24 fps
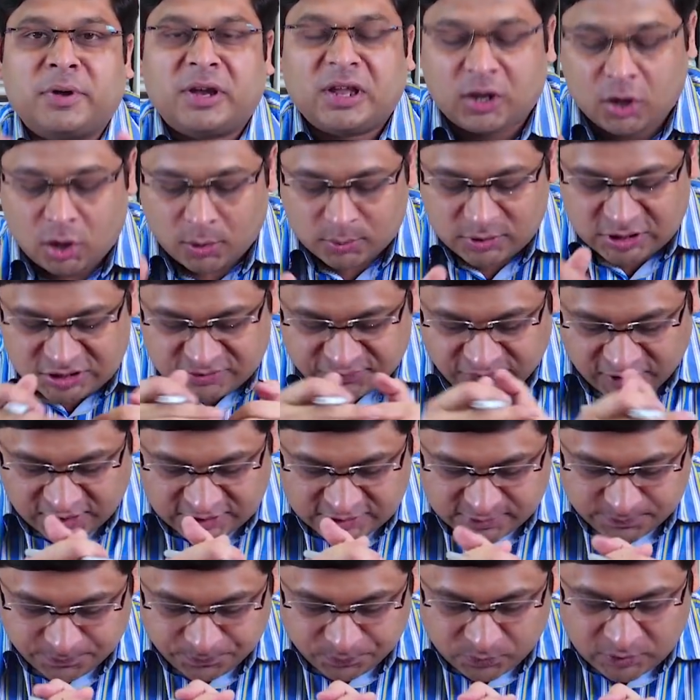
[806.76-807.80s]
beginning of this
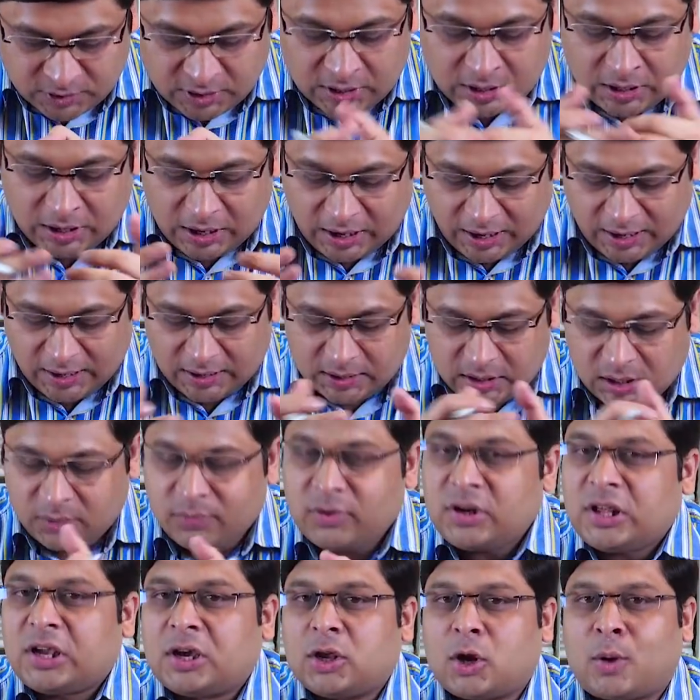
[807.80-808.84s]
phase, and
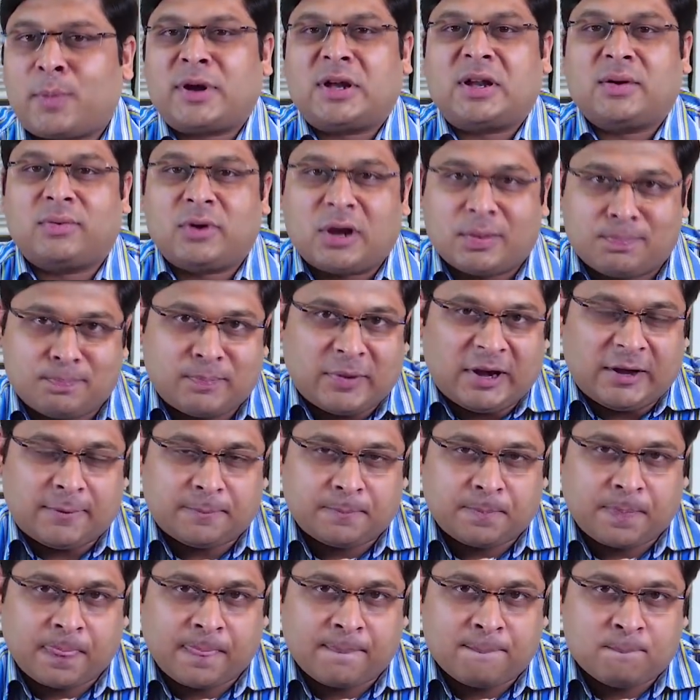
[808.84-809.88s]
even economic
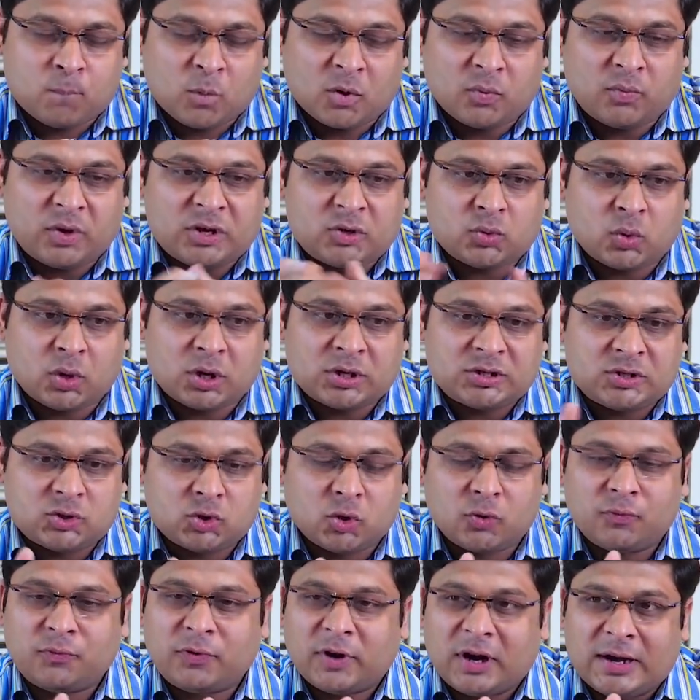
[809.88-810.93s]
development, which
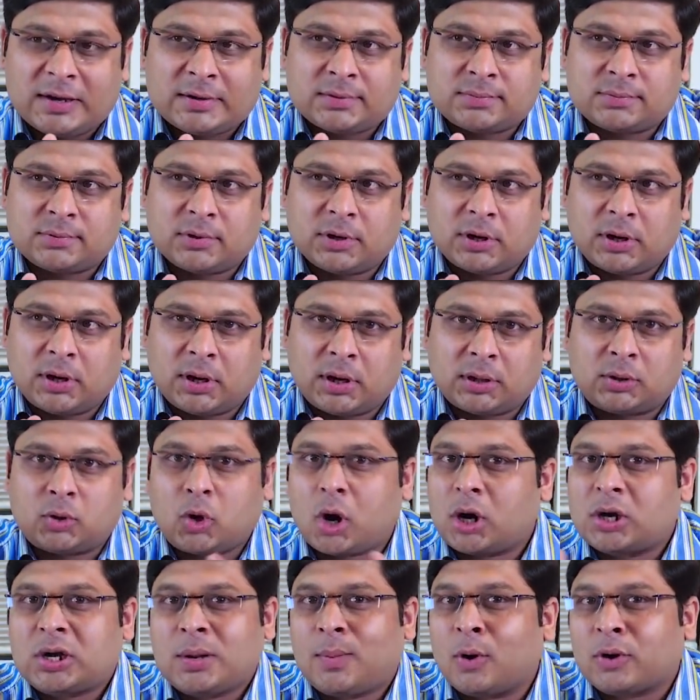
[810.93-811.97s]
was so far
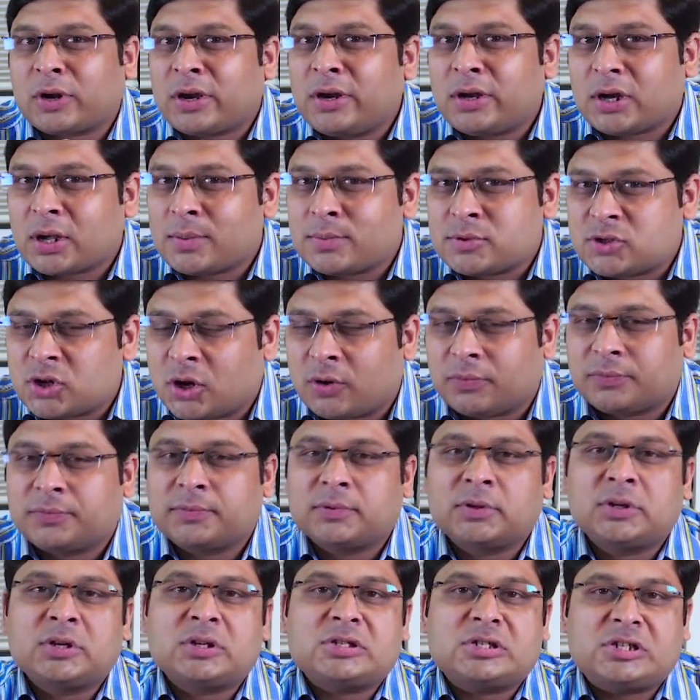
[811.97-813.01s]
talked about in terms of
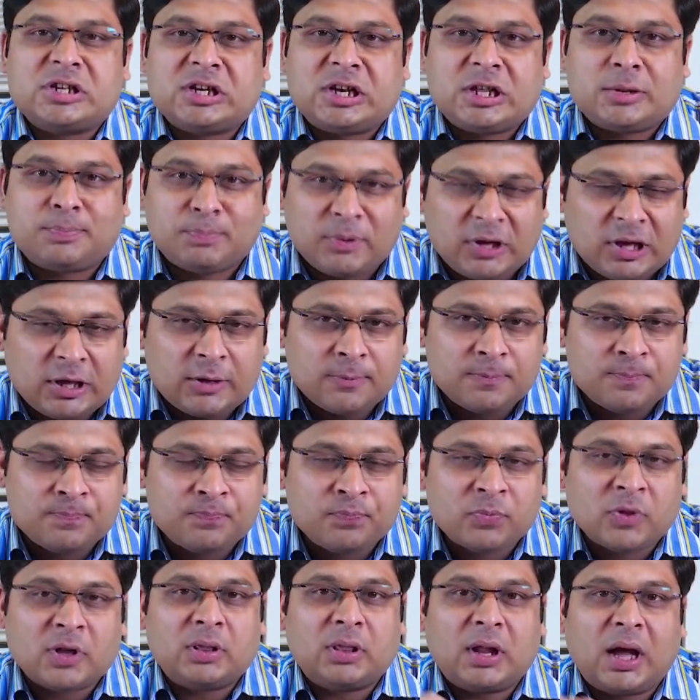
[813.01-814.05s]
GDP.
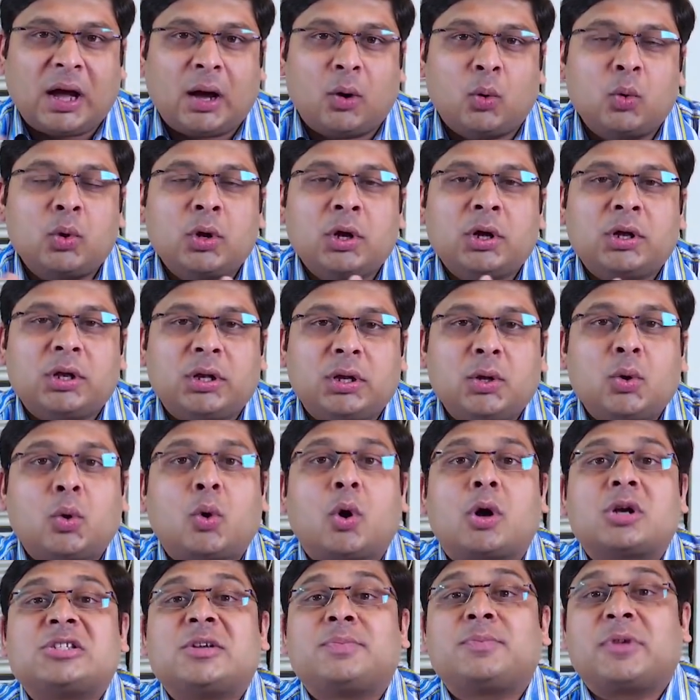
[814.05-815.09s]
Now,
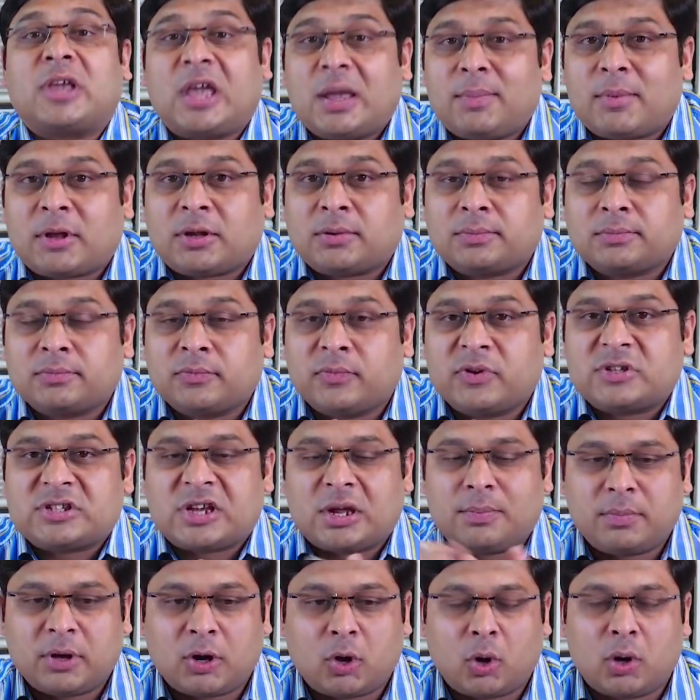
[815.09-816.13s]
new concept came in,
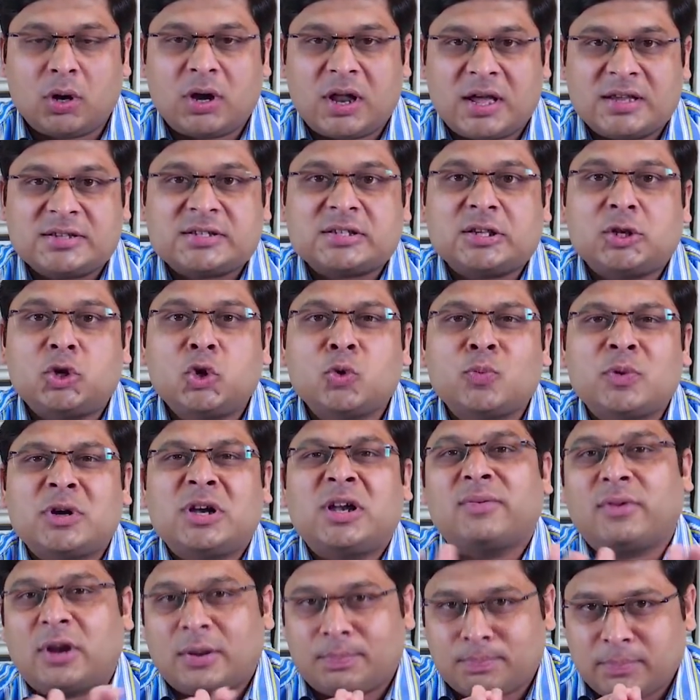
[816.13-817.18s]
which can be called as
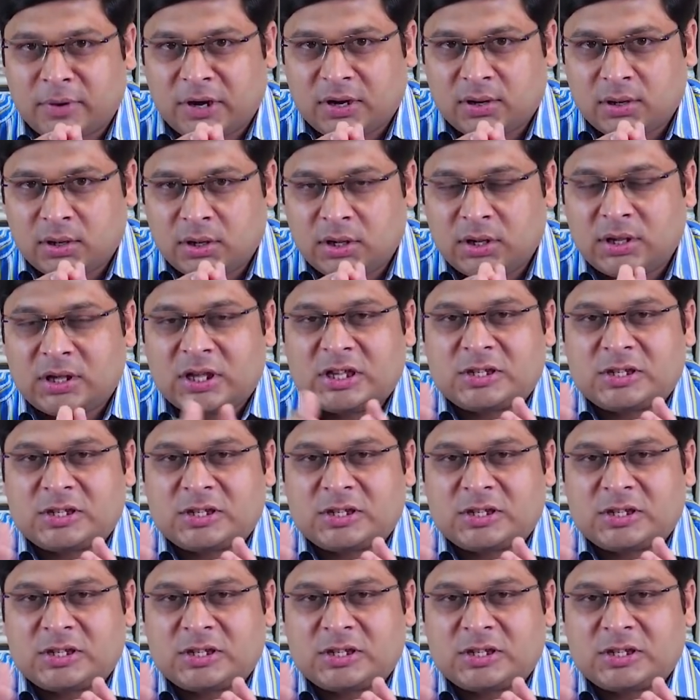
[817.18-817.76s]
human development,